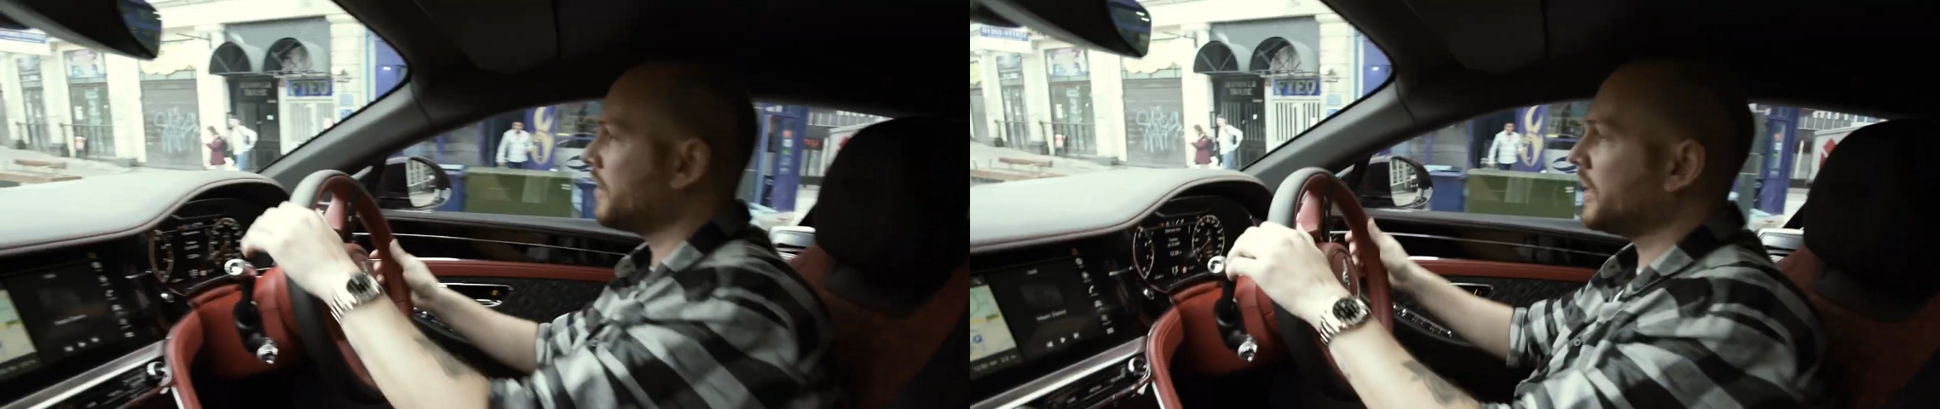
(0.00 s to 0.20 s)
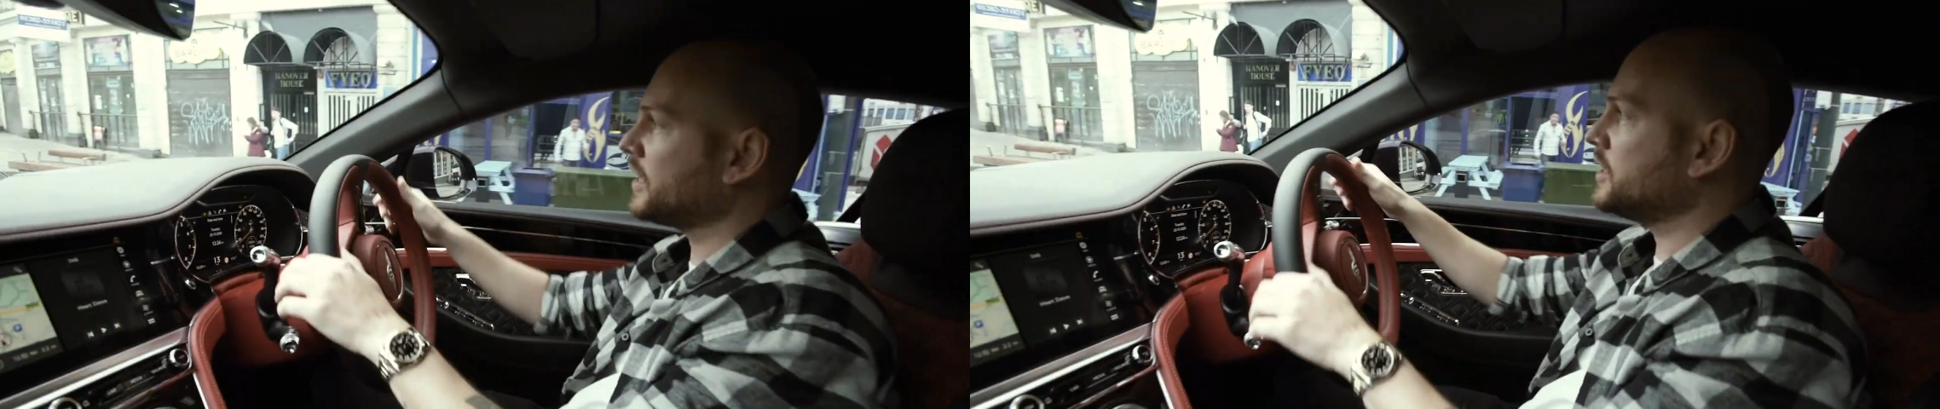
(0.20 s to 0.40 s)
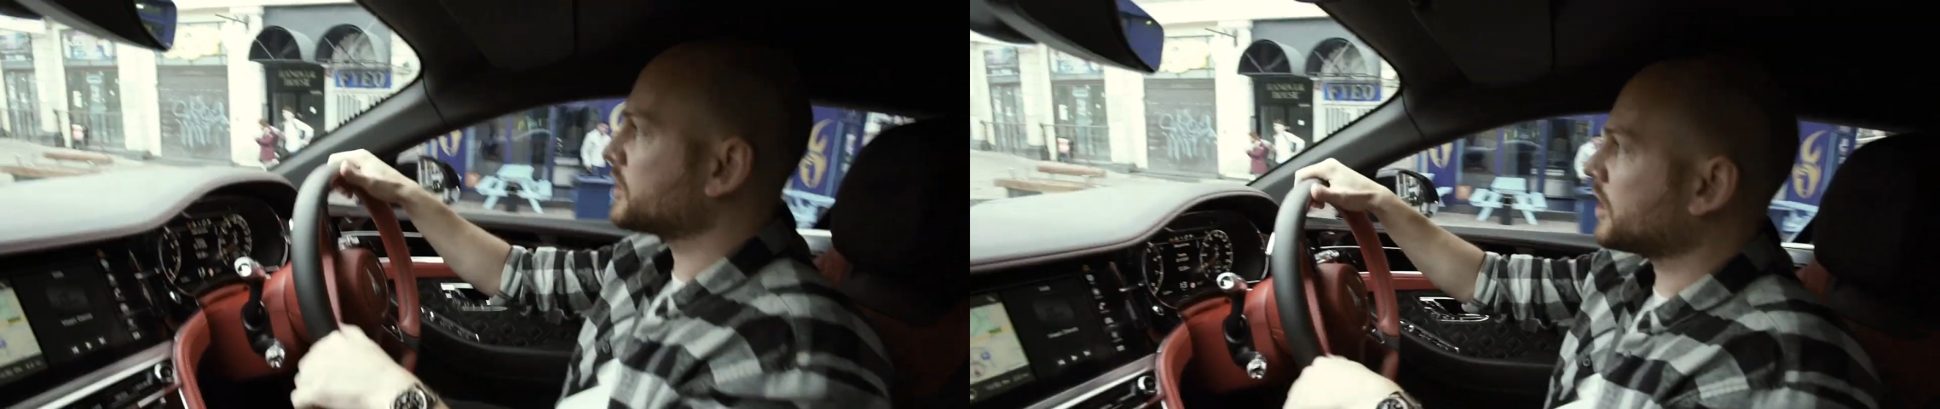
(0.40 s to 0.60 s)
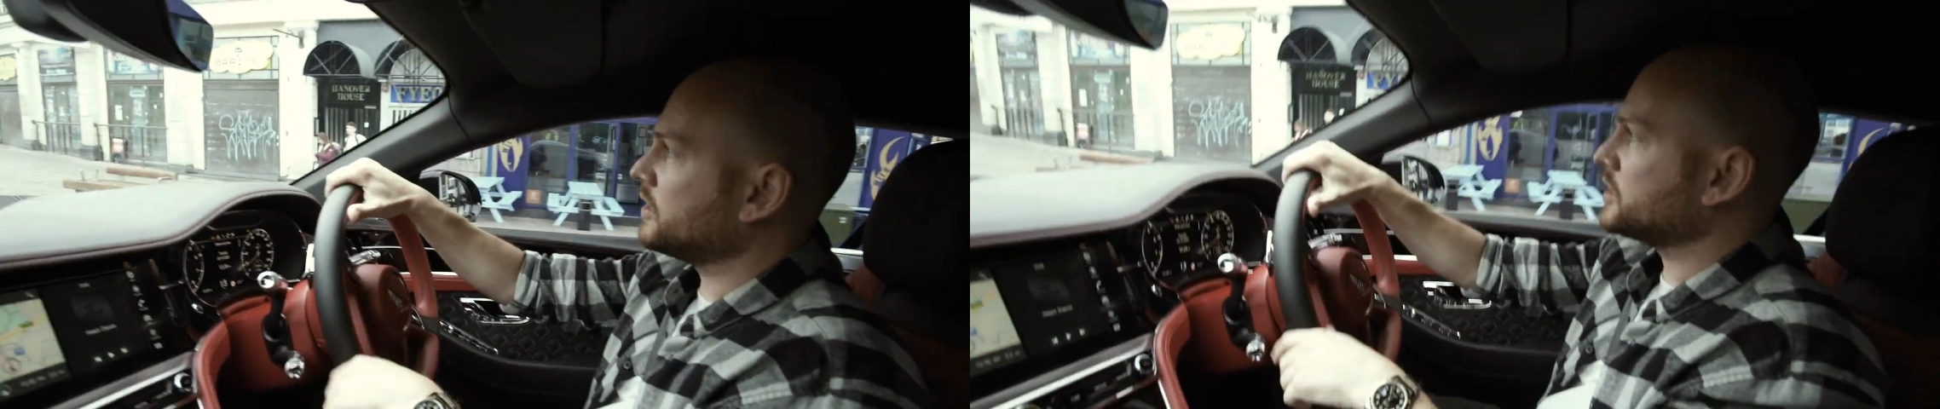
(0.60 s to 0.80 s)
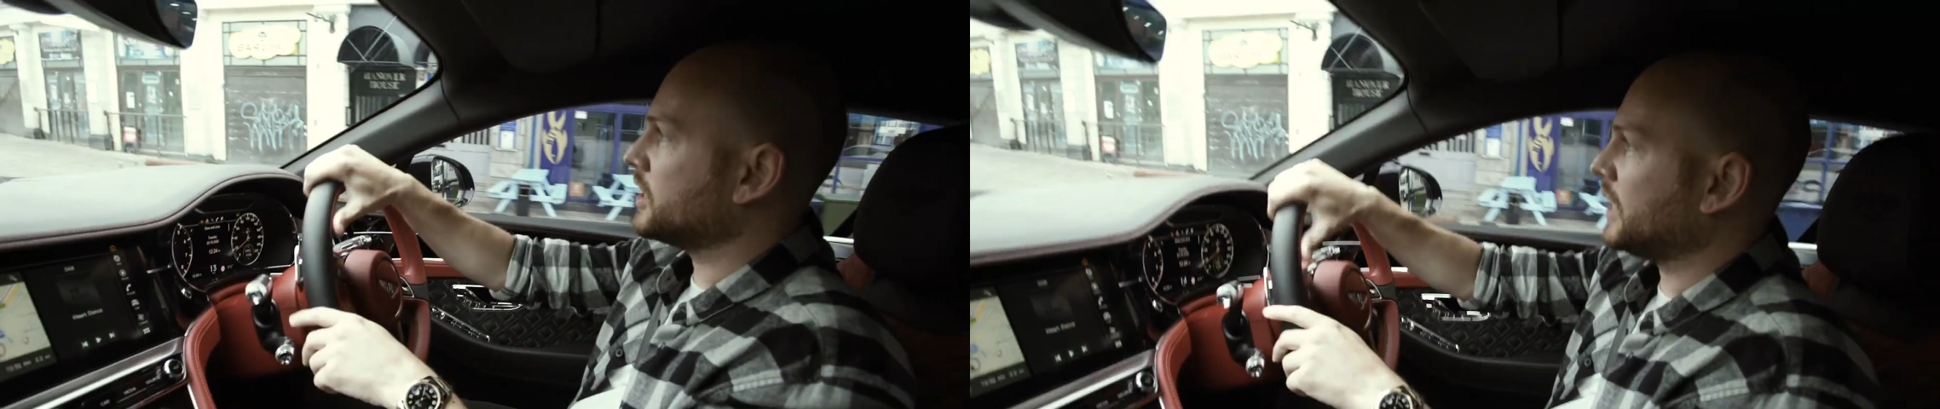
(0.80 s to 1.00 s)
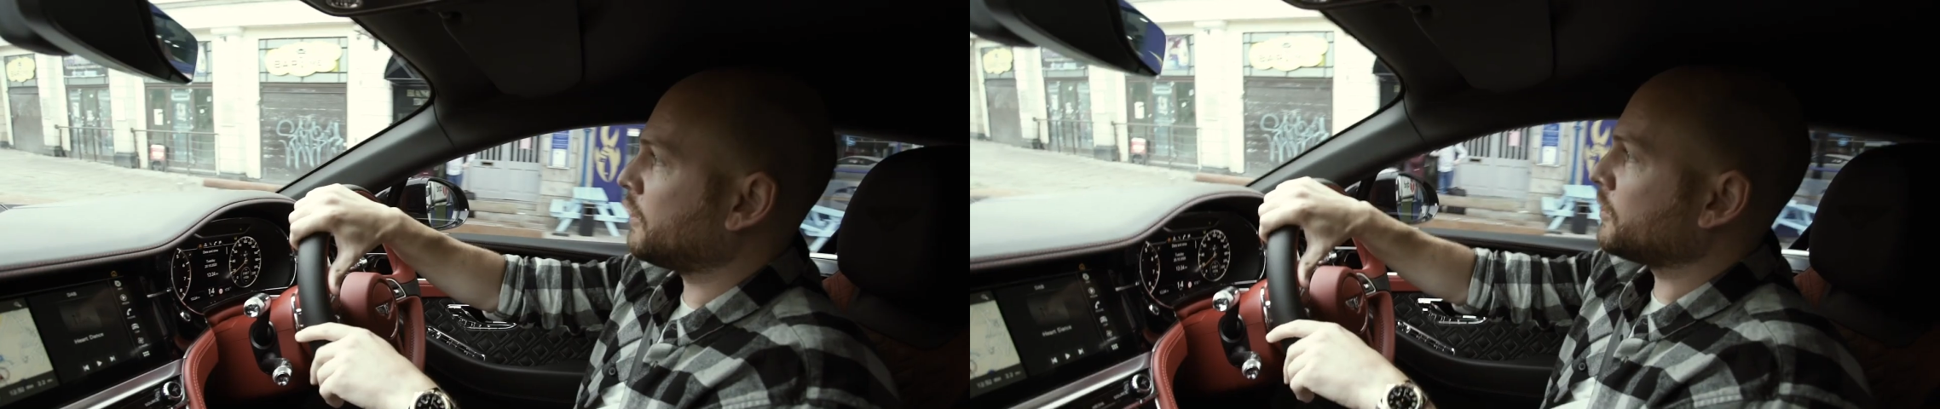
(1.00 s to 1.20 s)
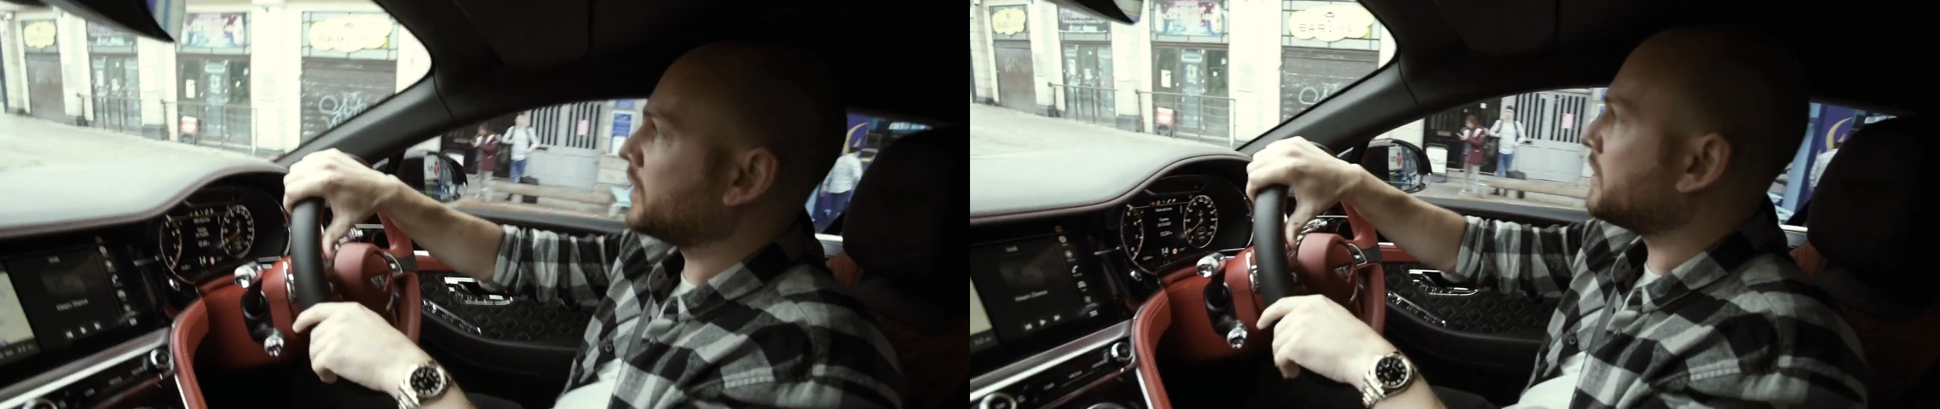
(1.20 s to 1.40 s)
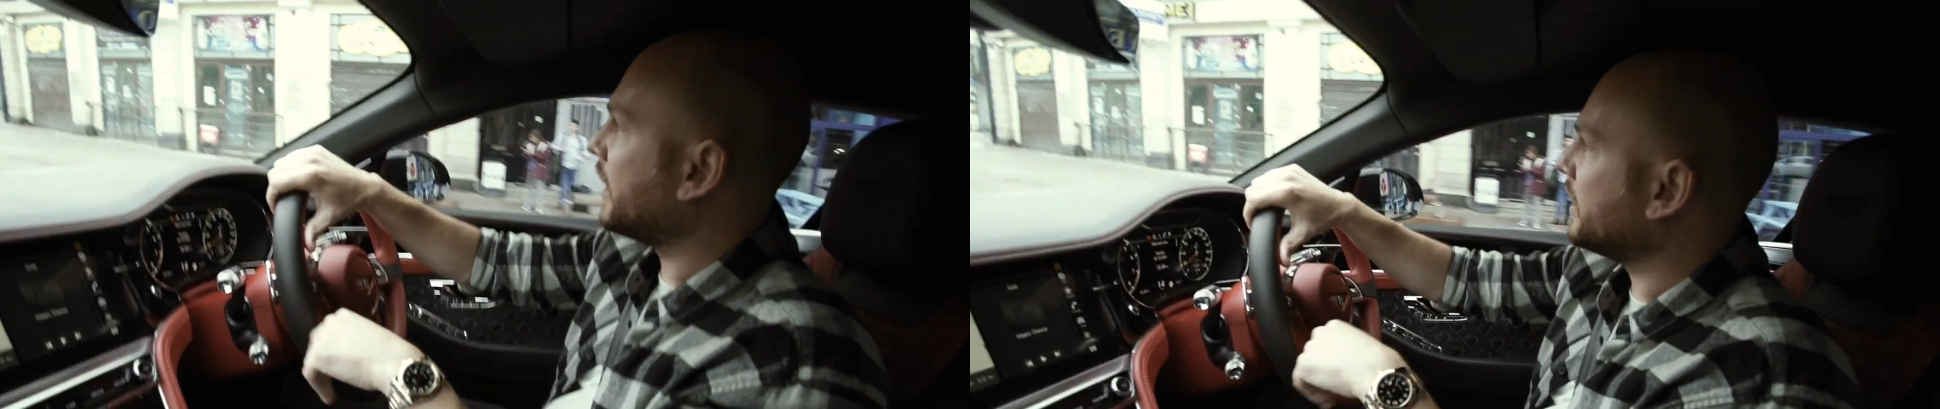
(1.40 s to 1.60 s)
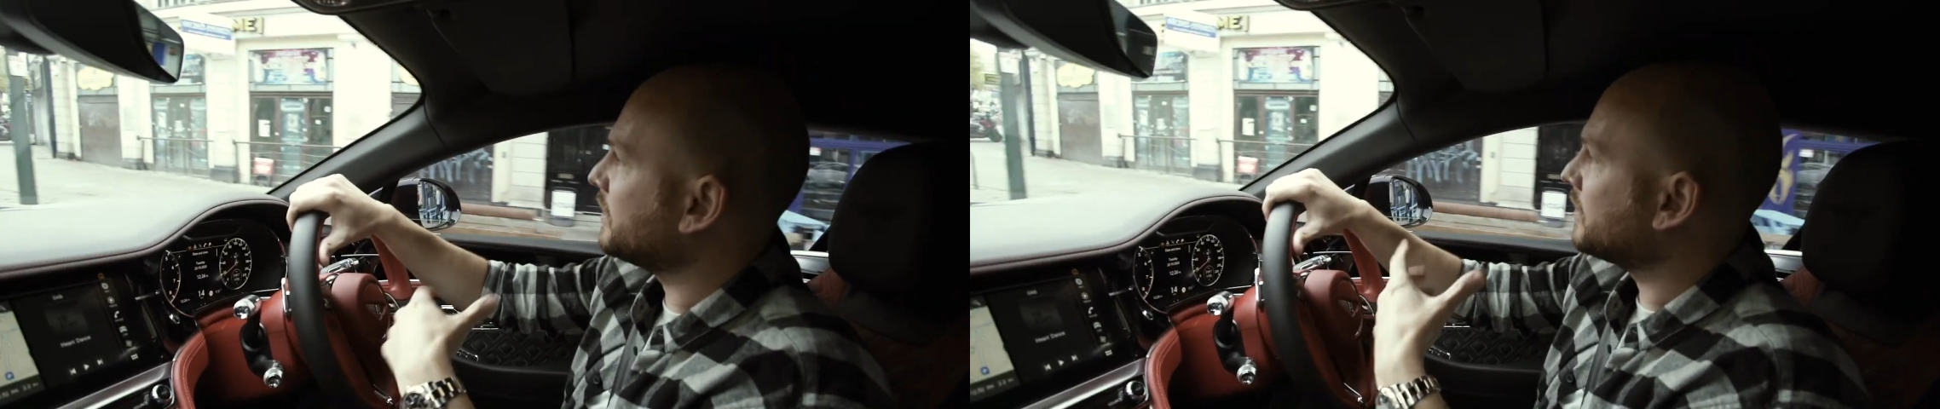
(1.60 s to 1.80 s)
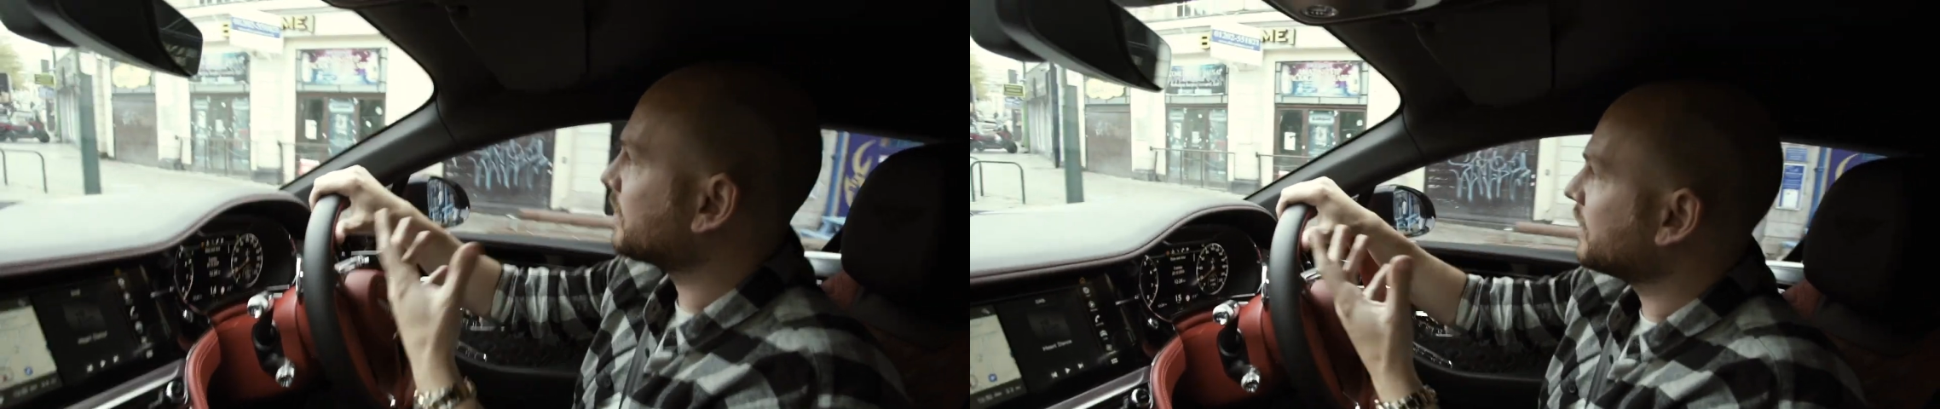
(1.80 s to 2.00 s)
they can just go and chill out in the day
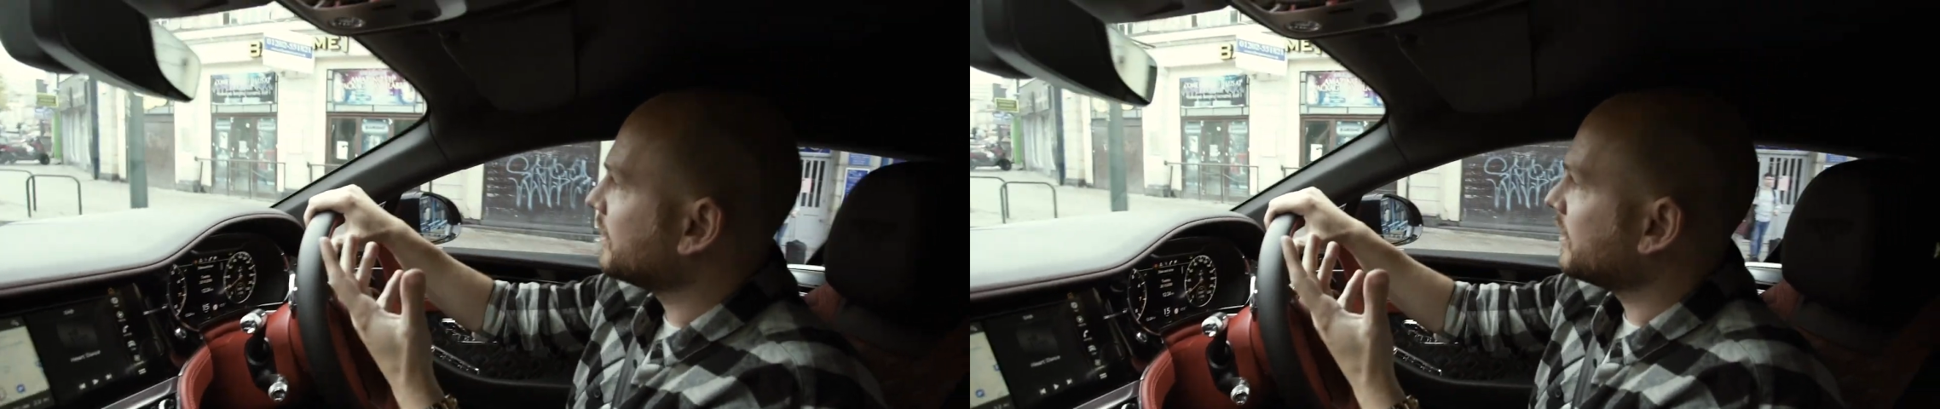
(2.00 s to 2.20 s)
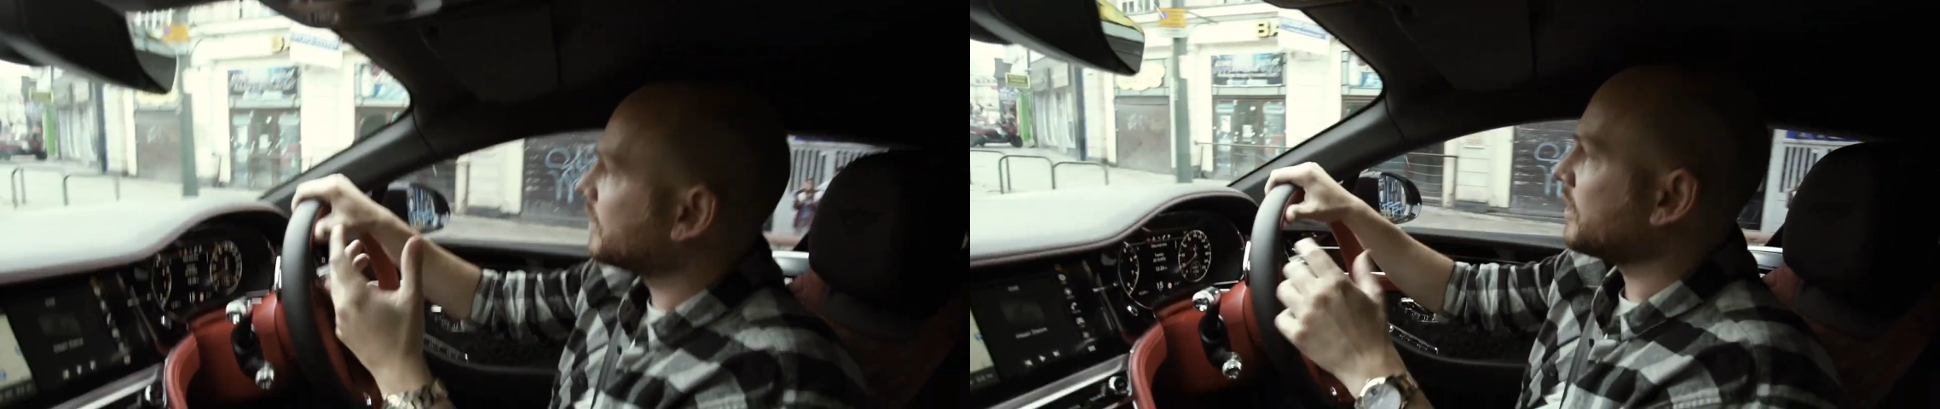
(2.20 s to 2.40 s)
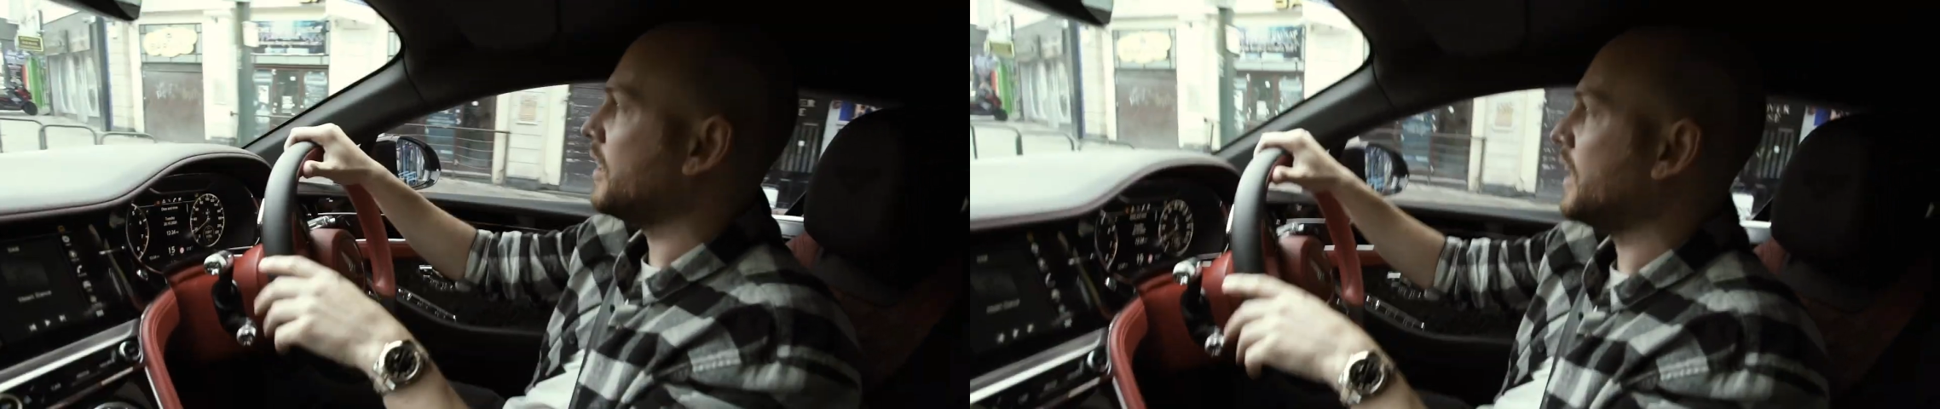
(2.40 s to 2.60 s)
and go